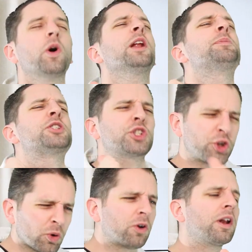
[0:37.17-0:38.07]
well,
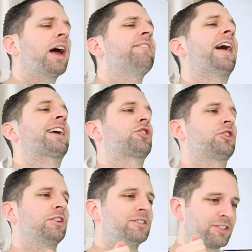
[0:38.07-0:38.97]
obscure live
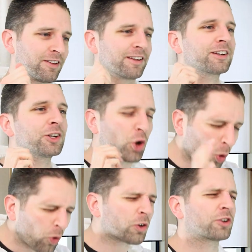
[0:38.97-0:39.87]
actions are the
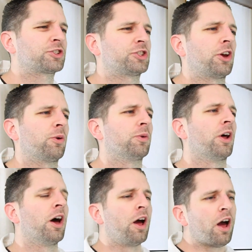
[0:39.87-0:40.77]

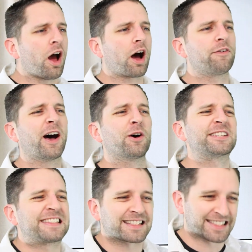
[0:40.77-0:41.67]
cornerstone of our
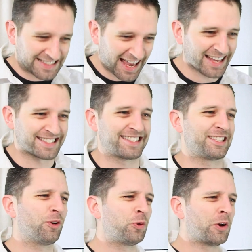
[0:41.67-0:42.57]
success,
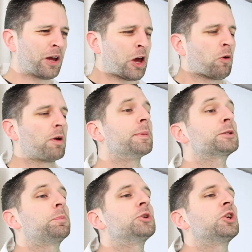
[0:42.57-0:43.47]
so we
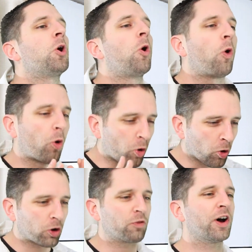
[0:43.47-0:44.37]
must put
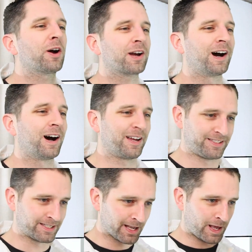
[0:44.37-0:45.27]
all of our
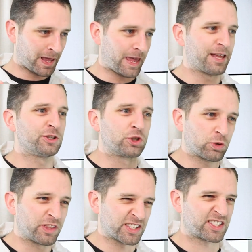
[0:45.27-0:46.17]
cards
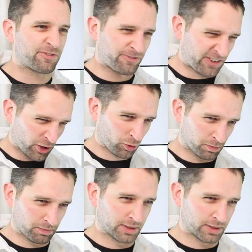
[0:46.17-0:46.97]
into this film.